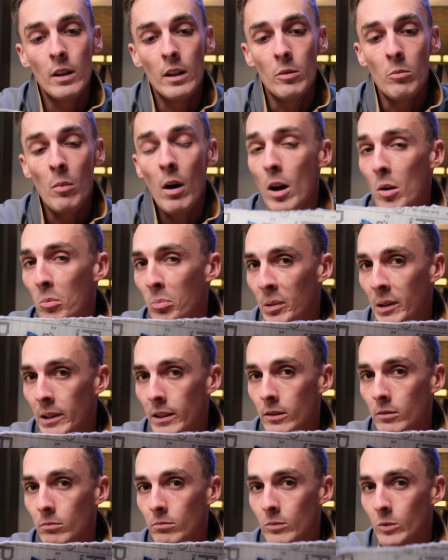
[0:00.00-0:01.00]
in my
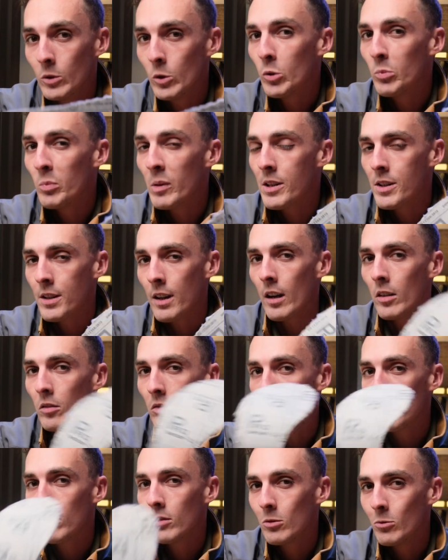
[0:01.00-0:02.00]
opinion, you'd be
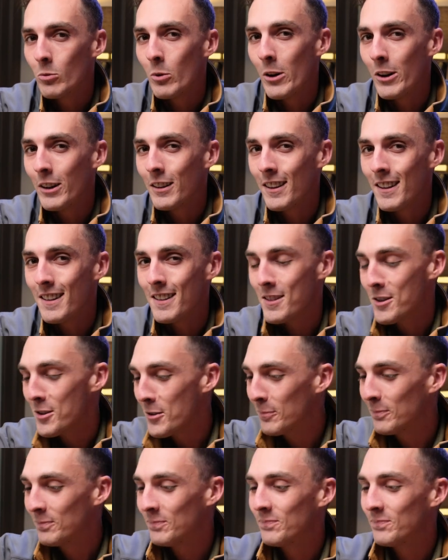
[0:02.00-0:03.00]
safe wearing these.